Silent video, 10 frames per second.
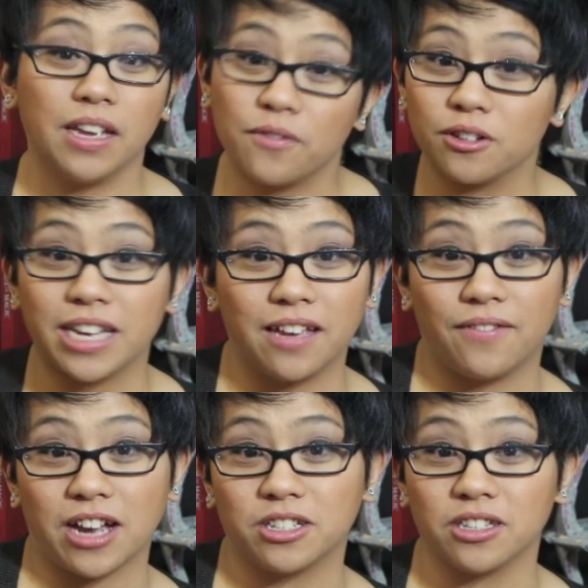If you're
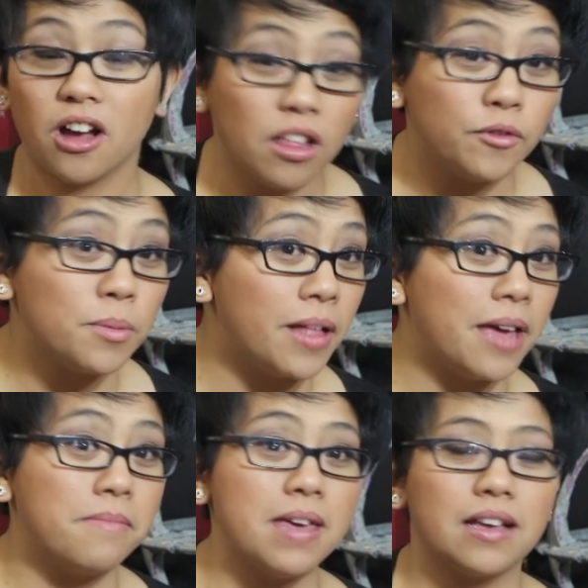taking factions at all, if you're
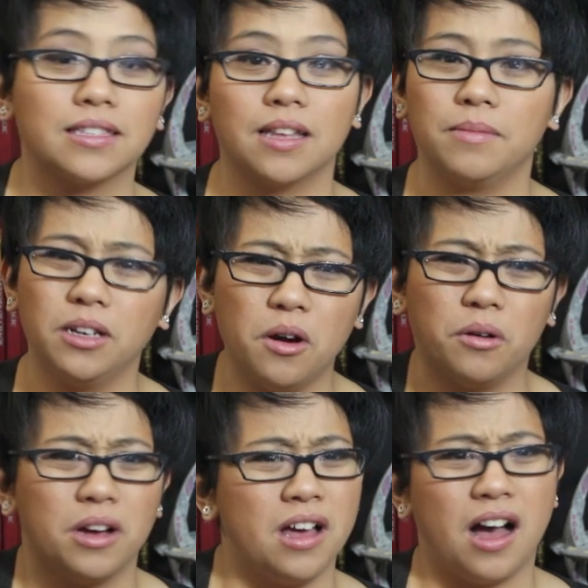playing mixed, let me
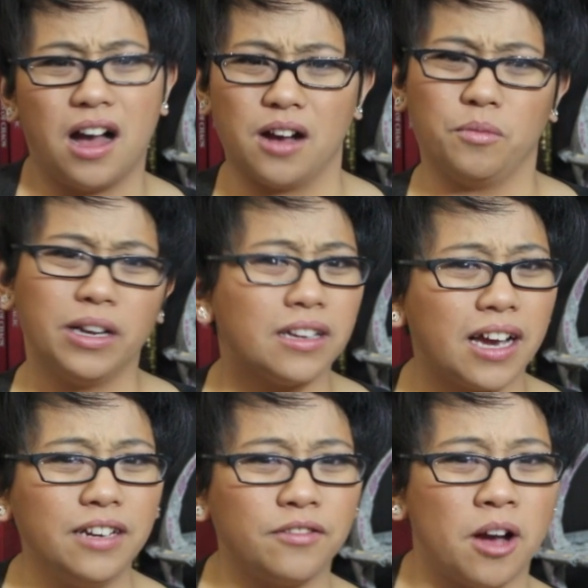know what
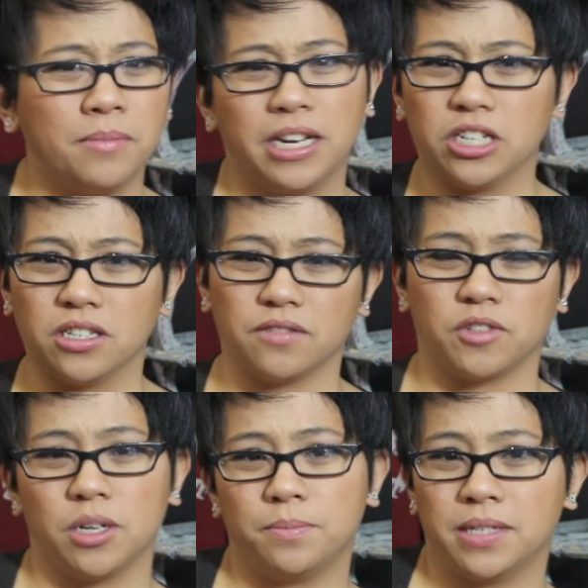kind of combinations
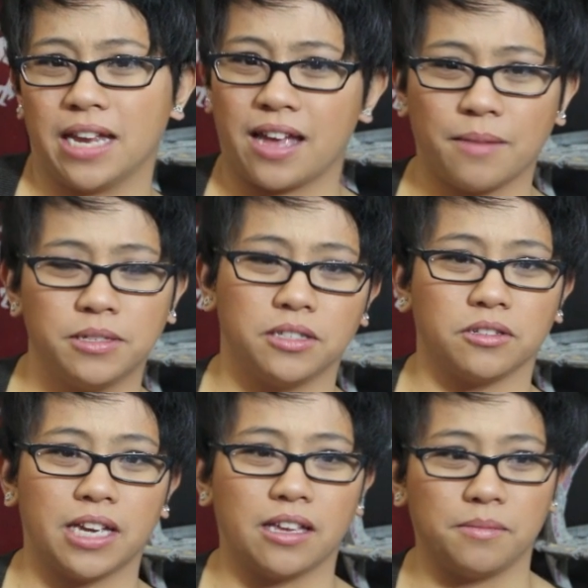of ships and captains
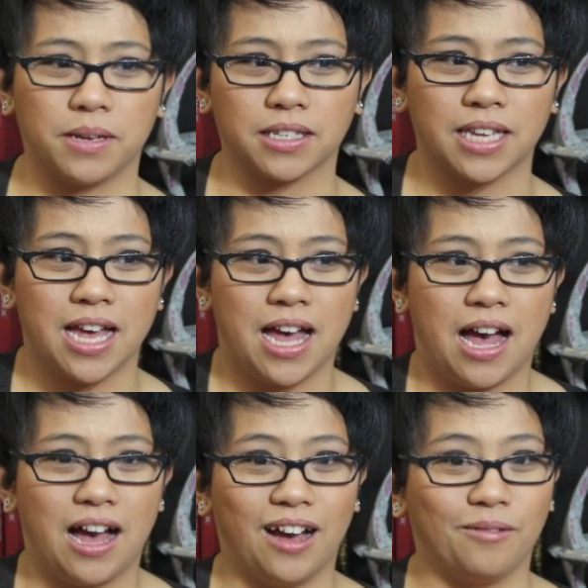you're taking, because
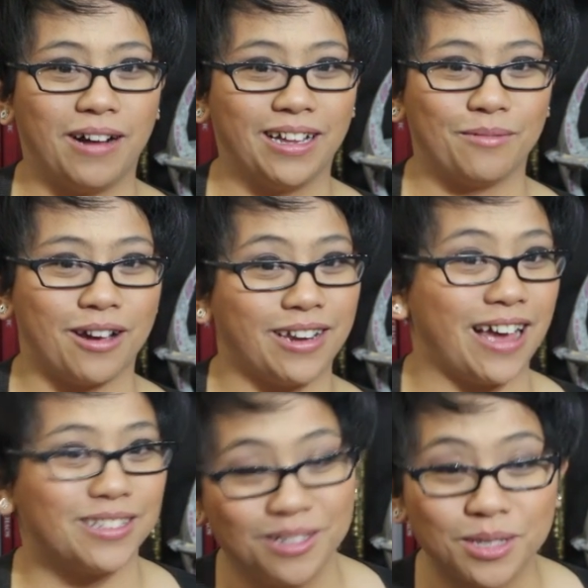while I'm not
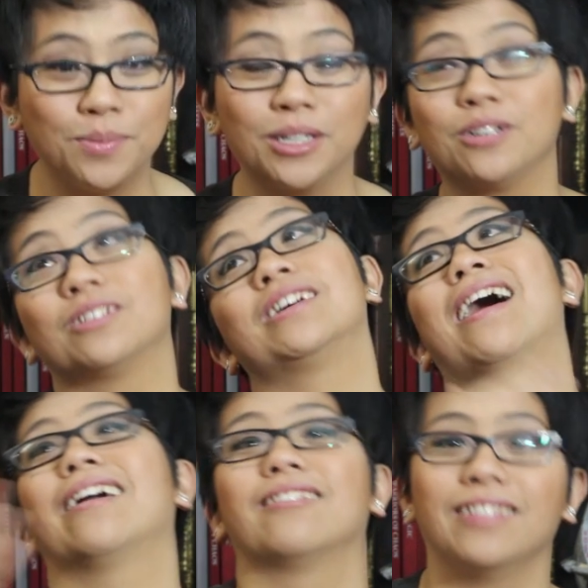going to ask you to spill your
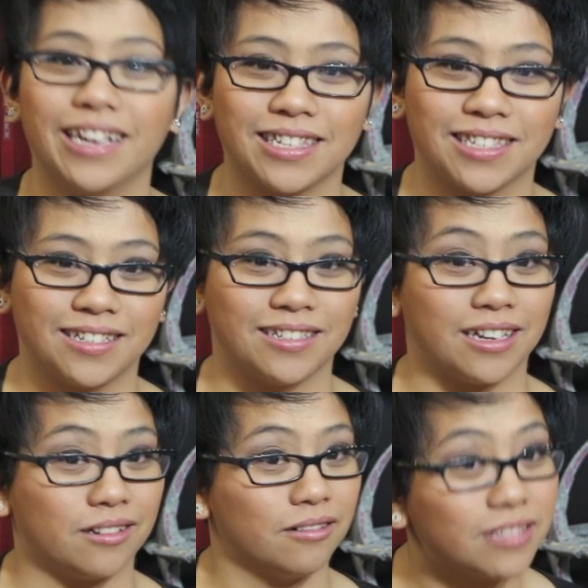entire list,
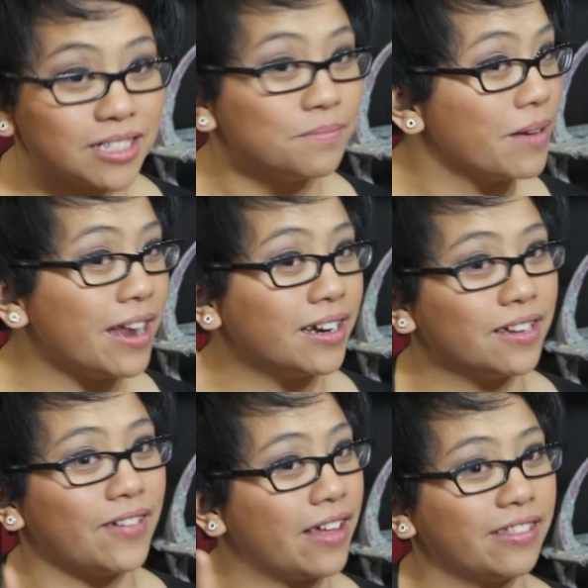because I know it's
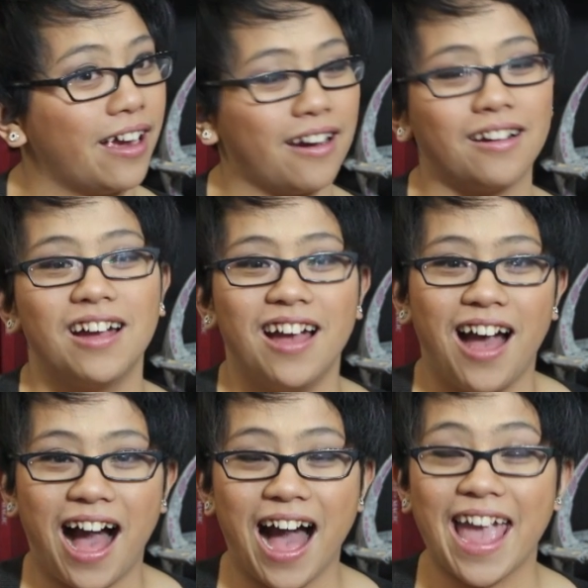competitive out there,
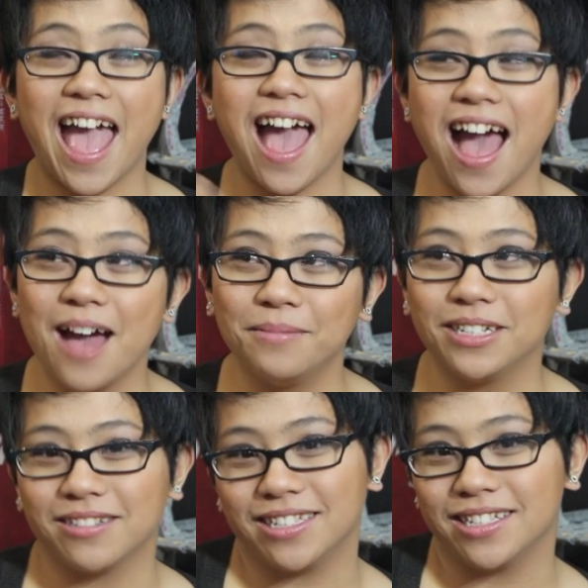I am
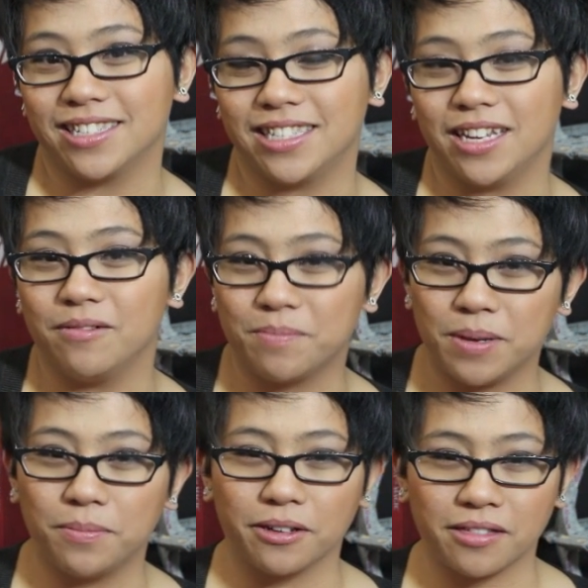interested in seeing what
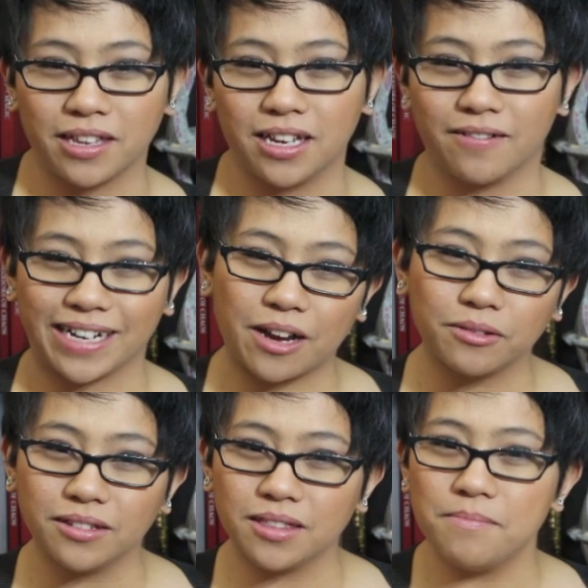people are thinking right
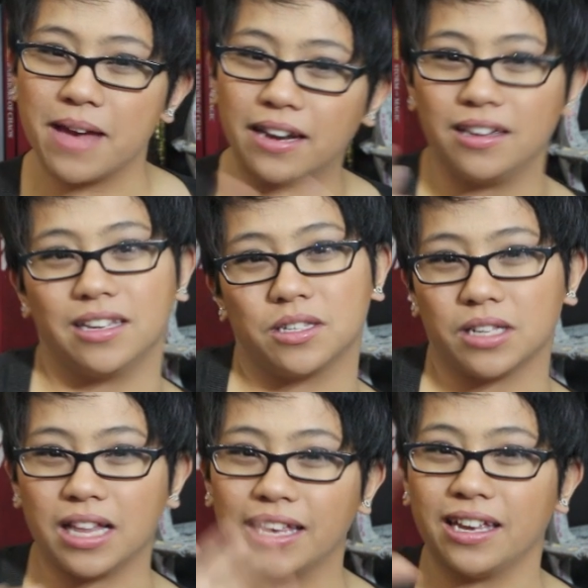now and what the meta
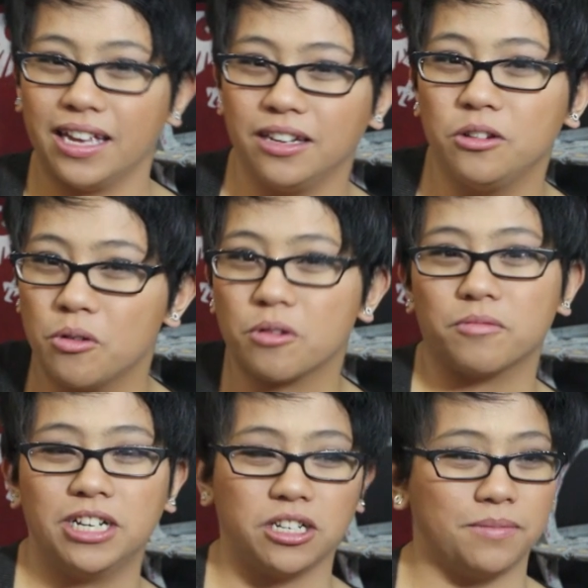is like in
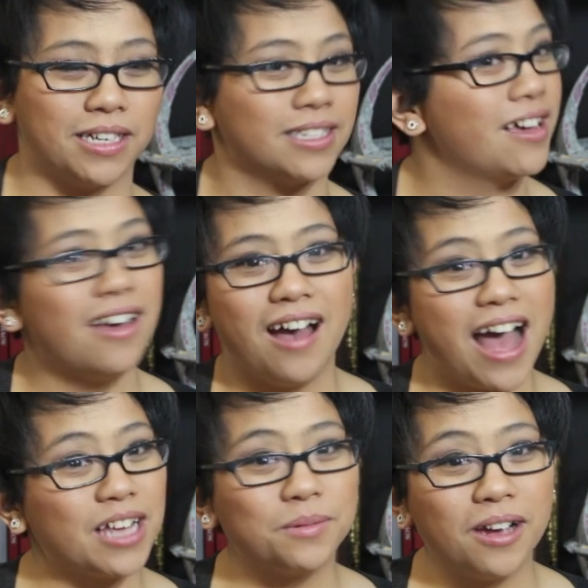your region, because
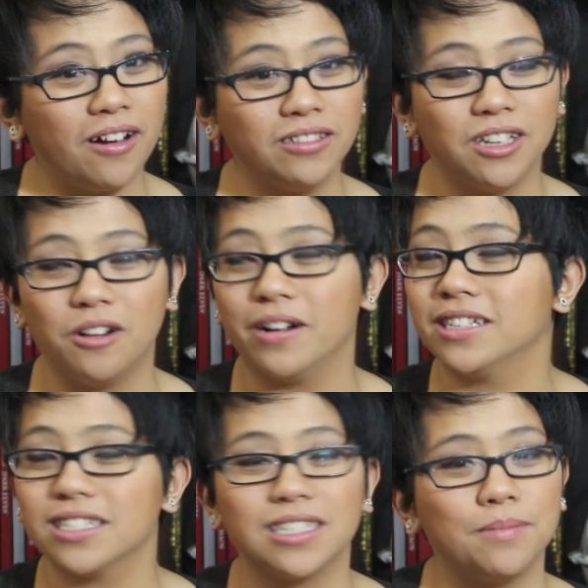as we all know,
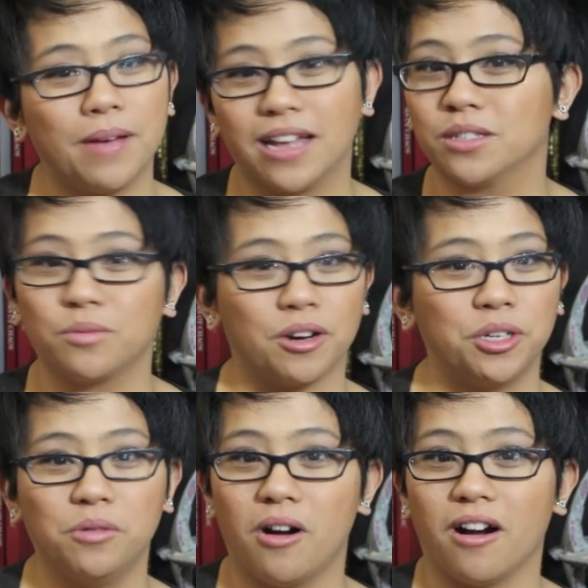it just depends where
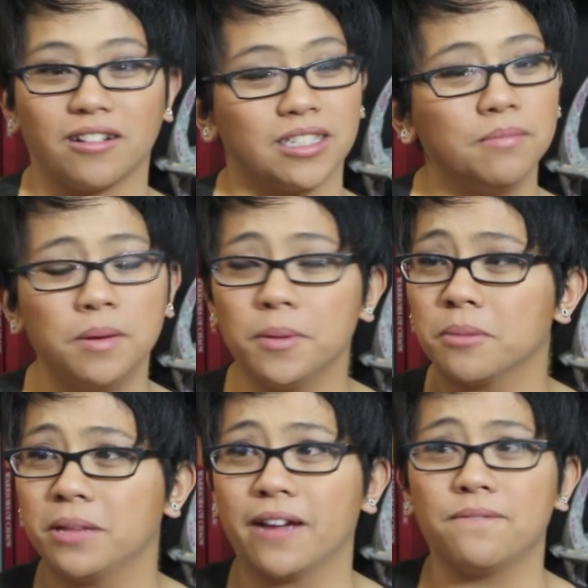you are. Some people
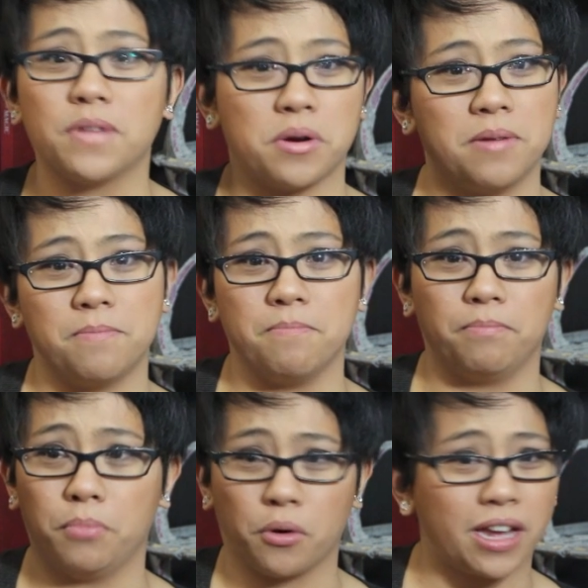are playing very
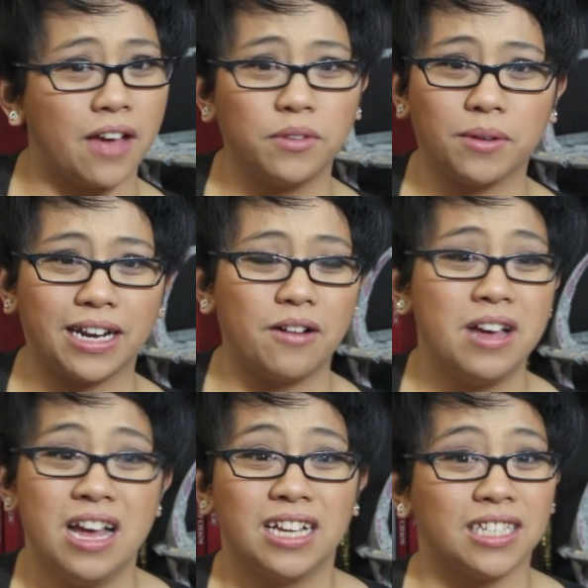Borg heavy right
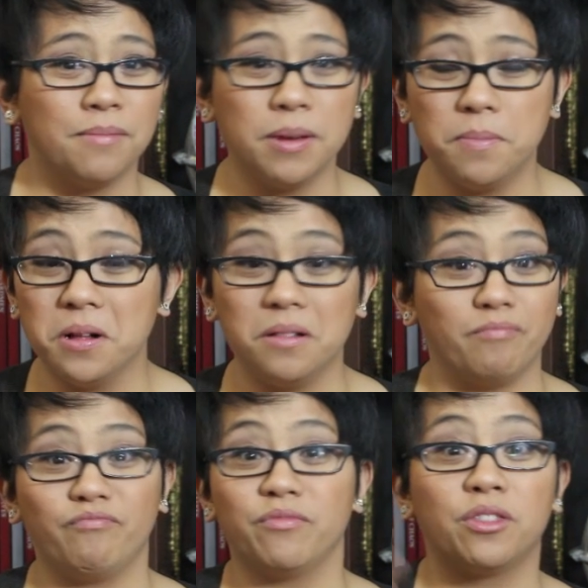now. Some
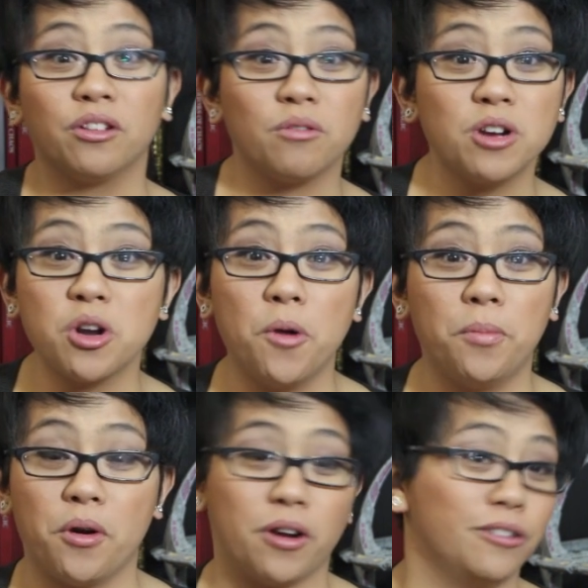people, there were no
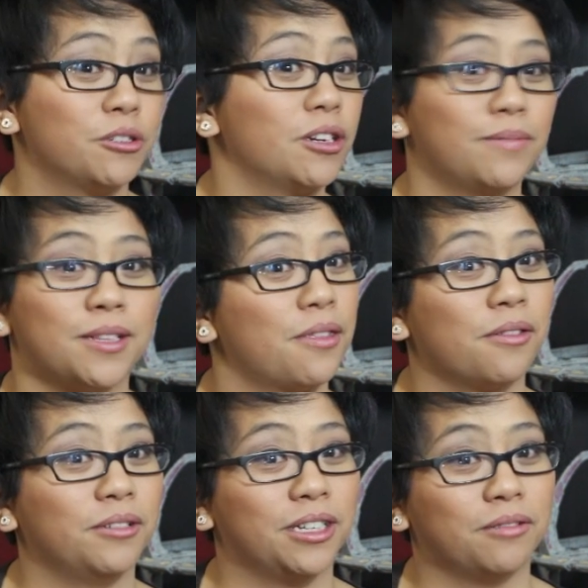Borg who showed up to the
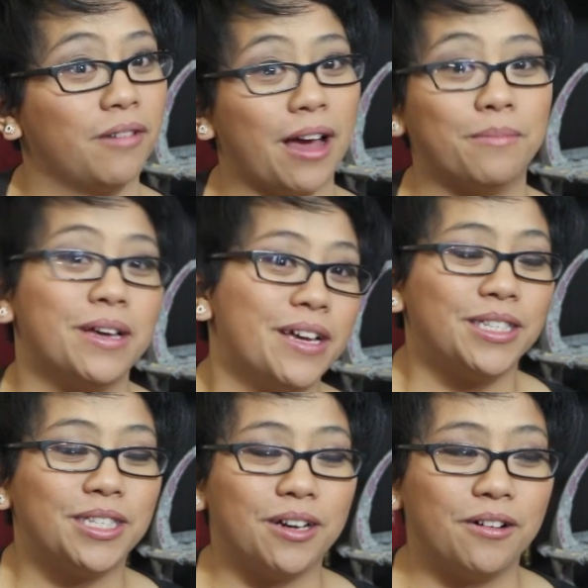Tholian web,
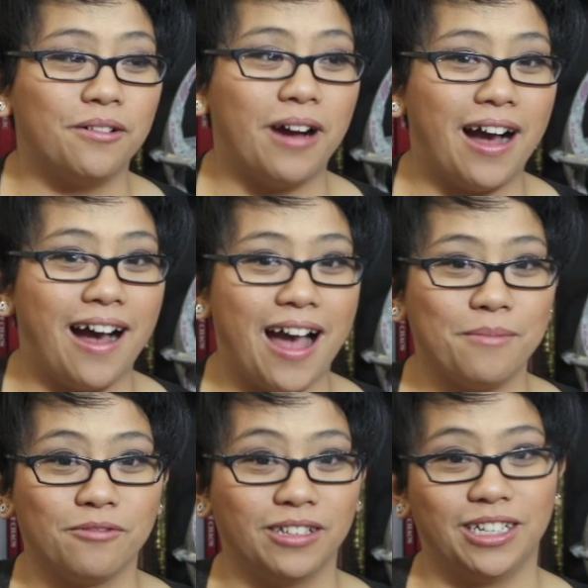so
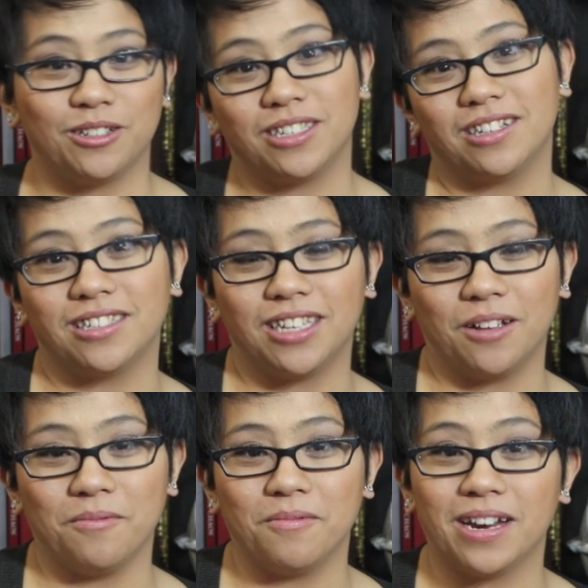I'm really interested in
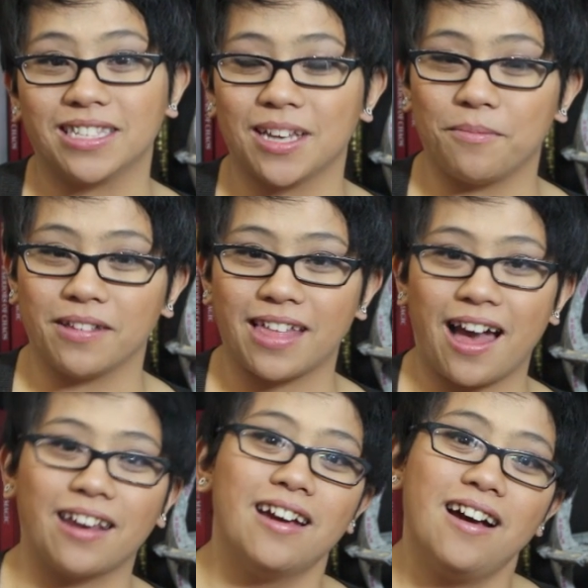seeing what's up with
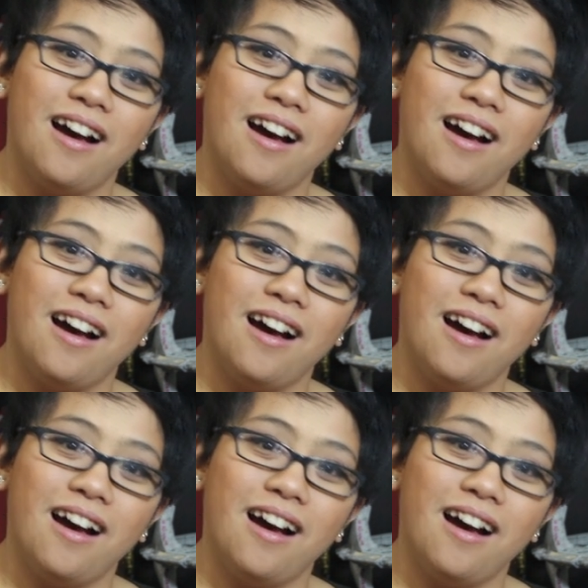that.